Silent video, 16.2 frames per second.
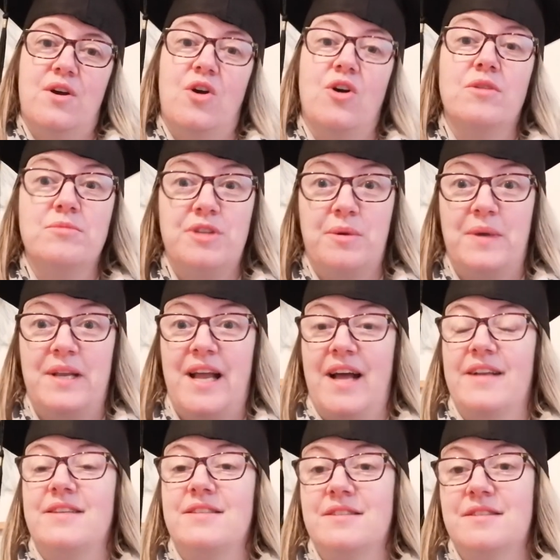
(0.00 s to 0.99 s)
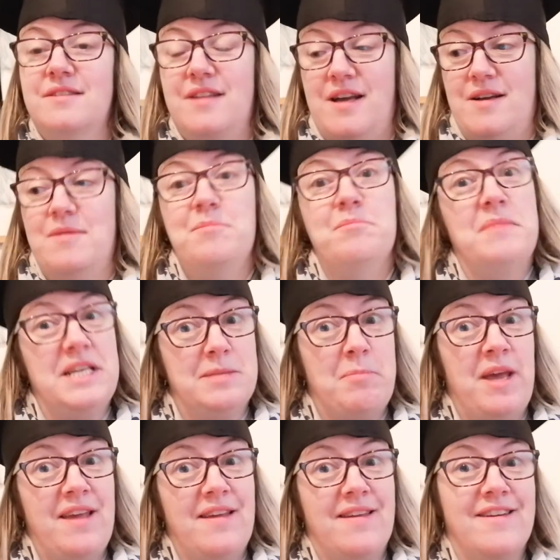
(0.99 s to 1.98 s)
I'm doing and that Miss
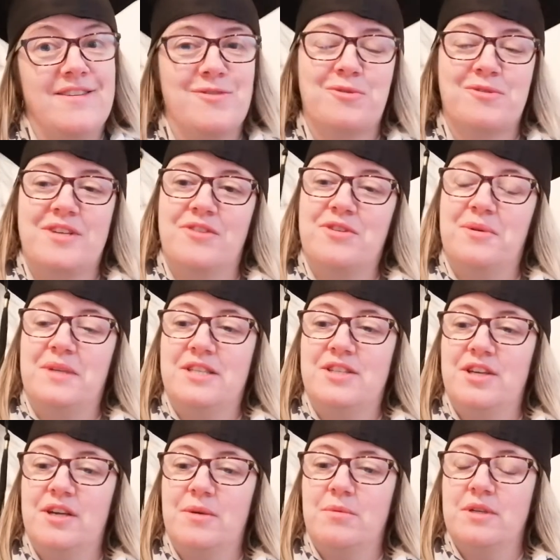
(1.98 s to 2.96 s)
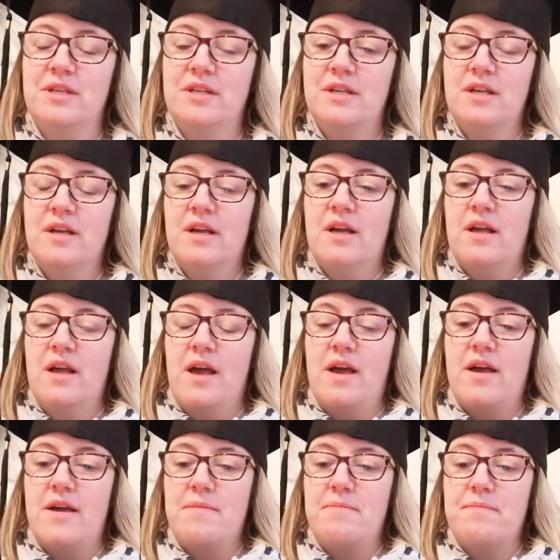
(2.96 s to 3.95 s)
B is also doing too.
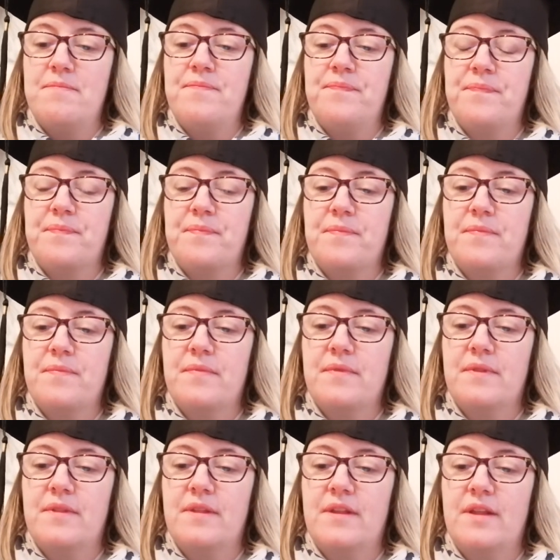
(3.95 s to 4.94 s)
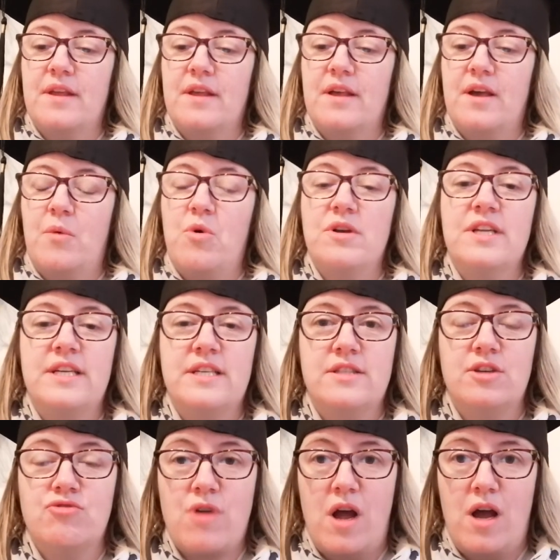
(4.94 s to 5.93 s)
Um, I want this
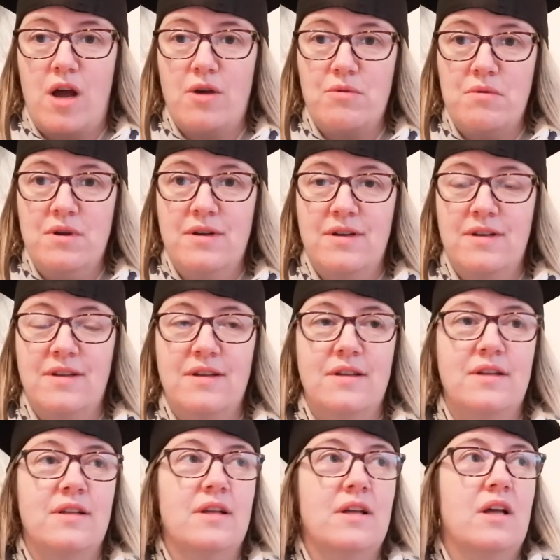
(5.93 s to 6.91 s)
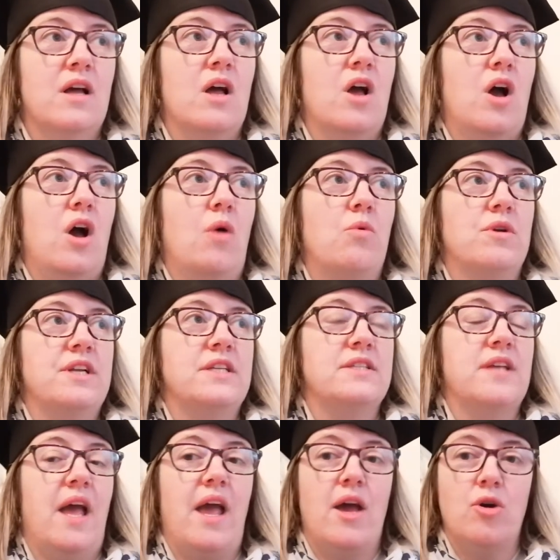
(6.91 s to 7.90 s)
to grow. I want it
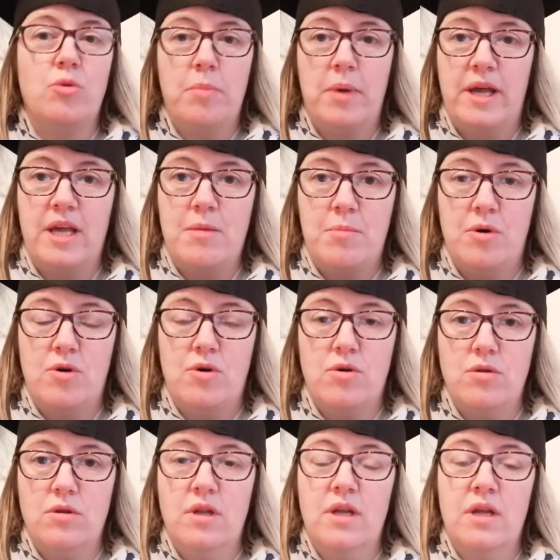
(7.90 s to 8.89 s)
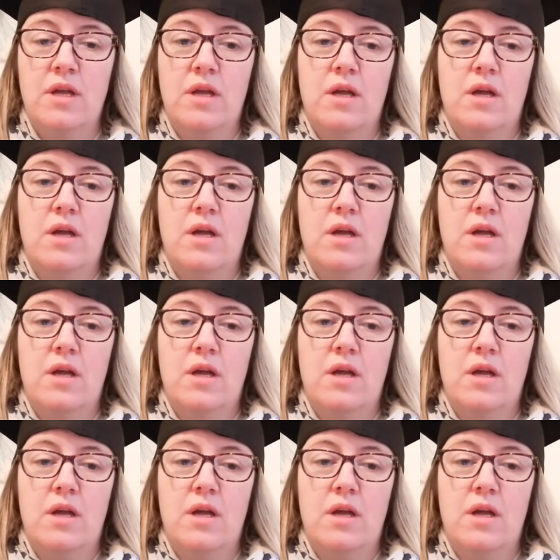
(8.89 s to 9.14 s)
to help people.